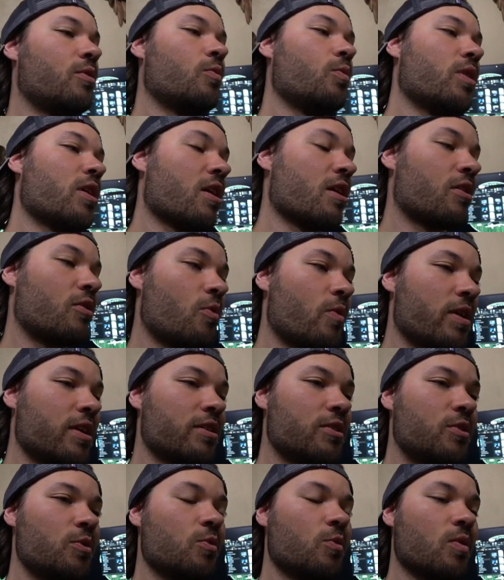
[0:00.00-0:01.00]
We are
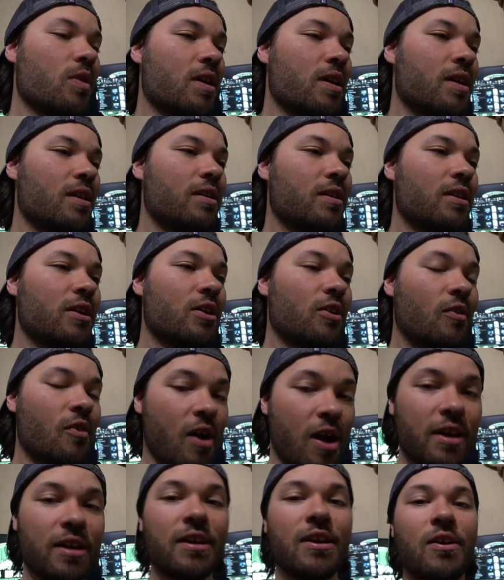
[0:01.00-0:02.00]
going to
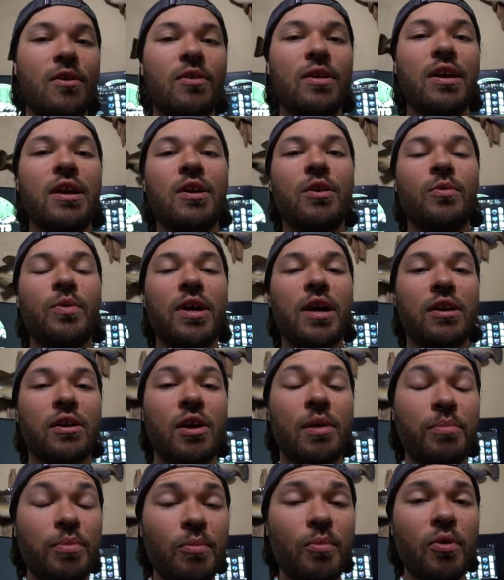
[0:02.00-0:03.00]
grind it out. We got a
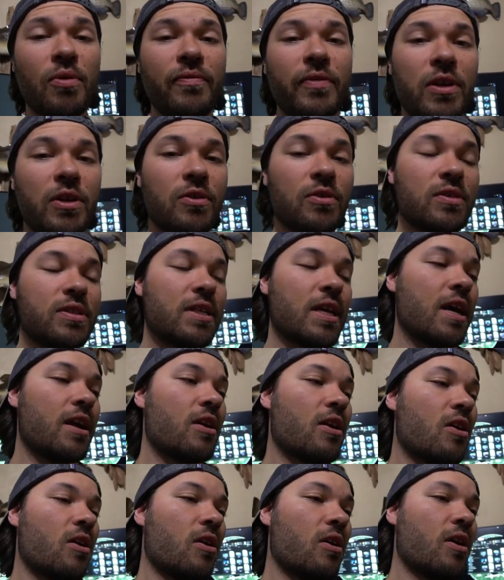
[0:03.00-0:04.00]
couple more videos
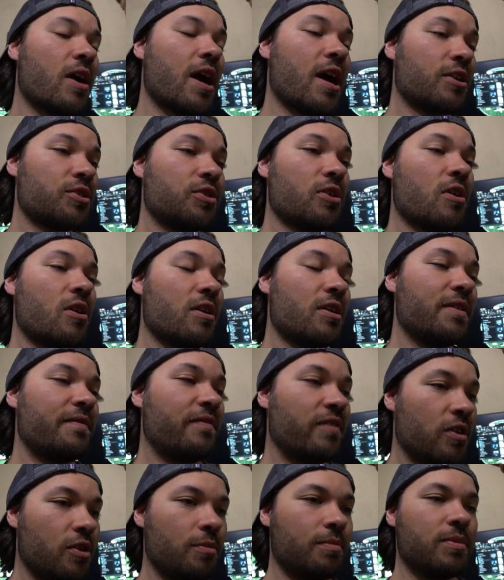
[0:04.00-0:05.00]
that are actually already
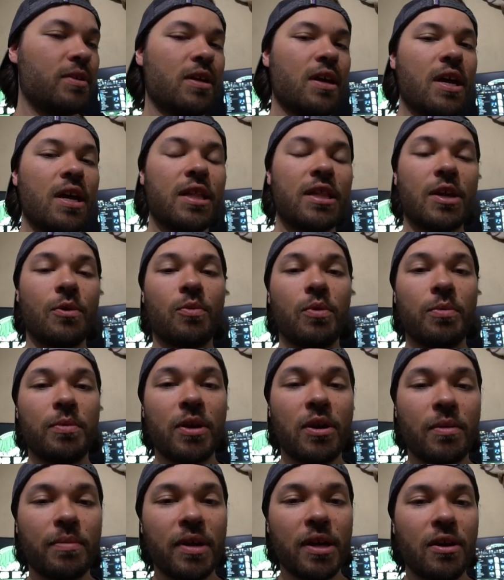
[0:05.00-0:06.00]
filmed that will
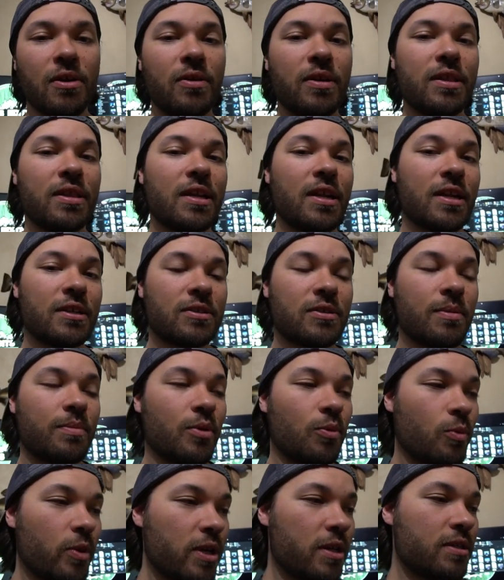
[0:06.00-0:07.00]
be coming out in the next
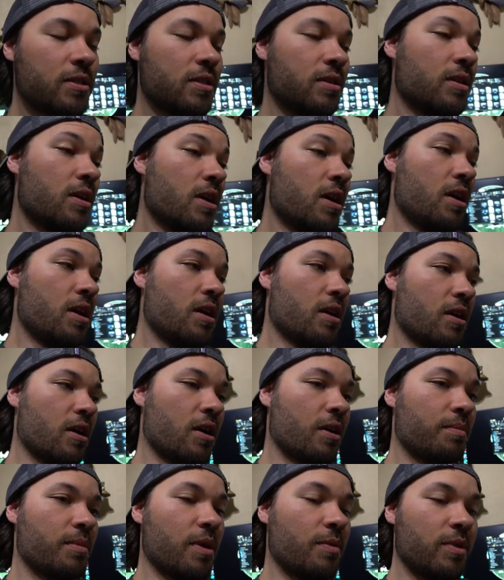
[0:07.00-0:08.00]
couple weeks
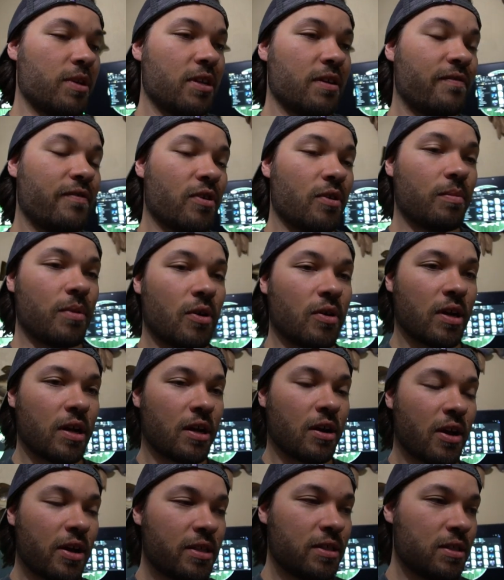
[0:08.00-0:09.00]
that we did film out
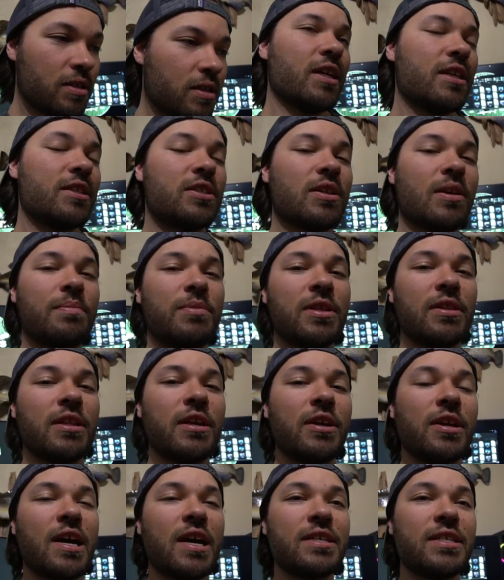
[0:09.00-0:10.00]
on ice. It's something
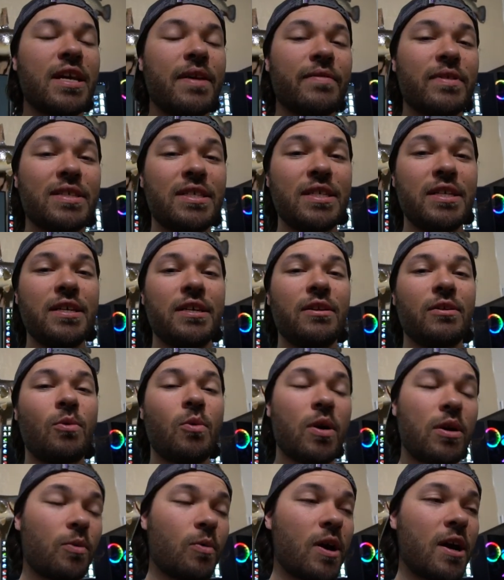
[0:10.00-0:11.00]
that you guys haven't seen in
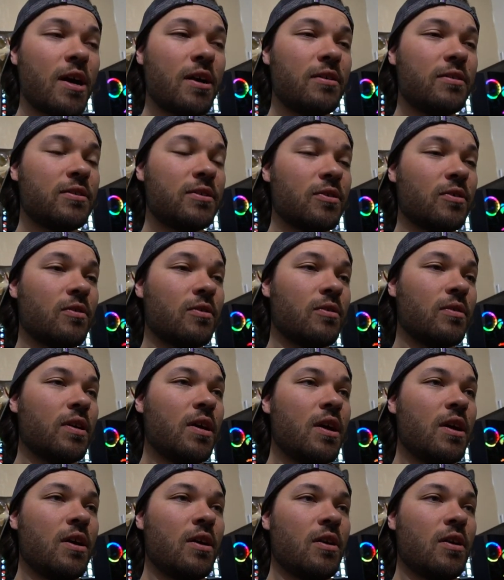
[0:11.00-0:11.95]
quite a while, so